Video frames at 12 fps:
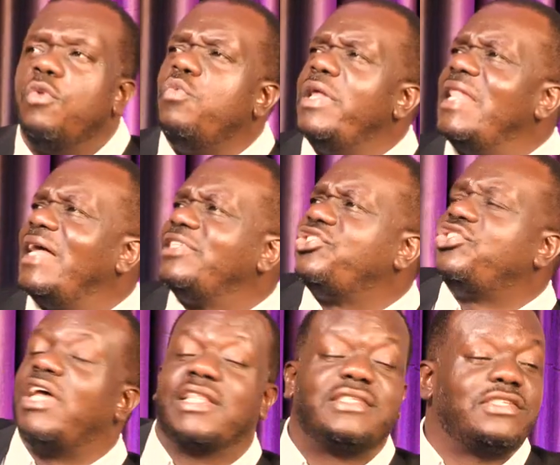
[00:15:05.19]
will
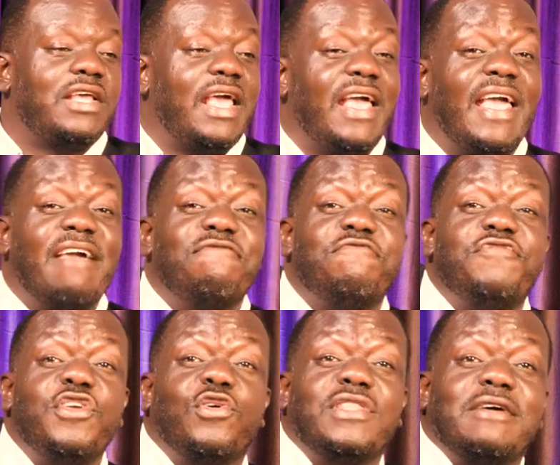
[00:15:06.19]
attract
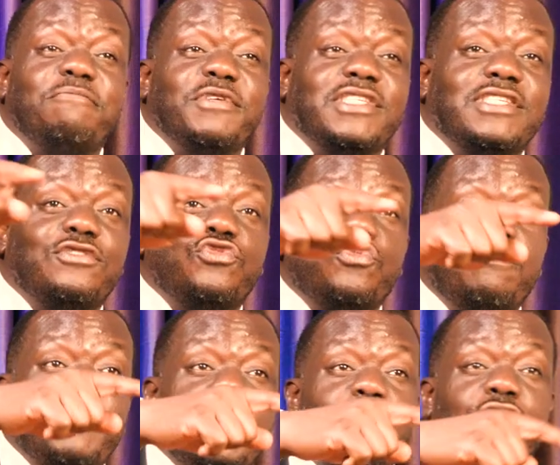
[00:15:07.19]
every other person to
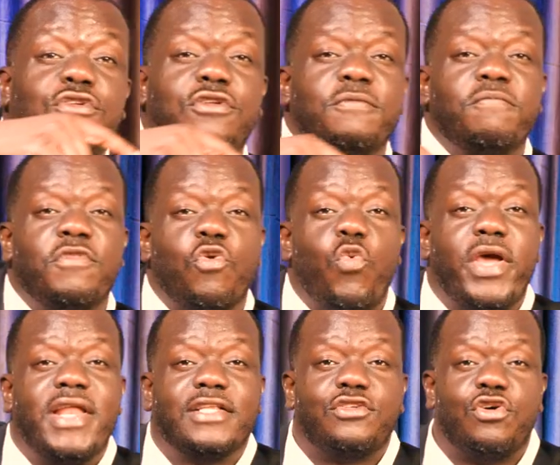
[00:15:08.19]
obey God
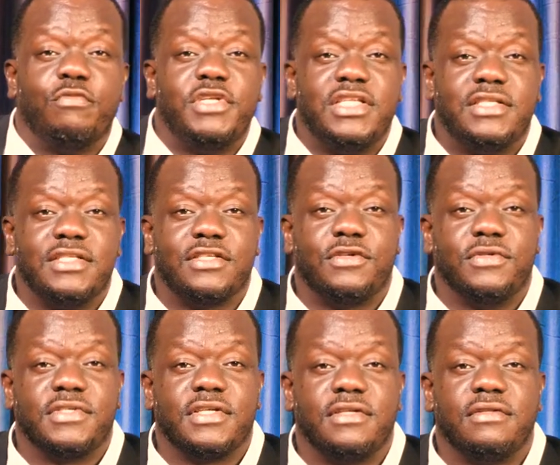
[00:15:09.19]
where that community is
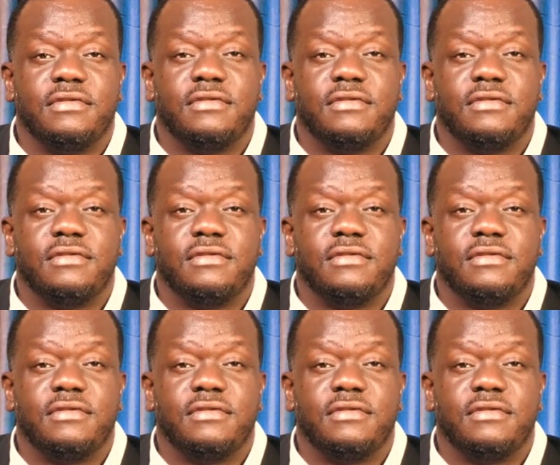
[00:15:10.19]
concerned.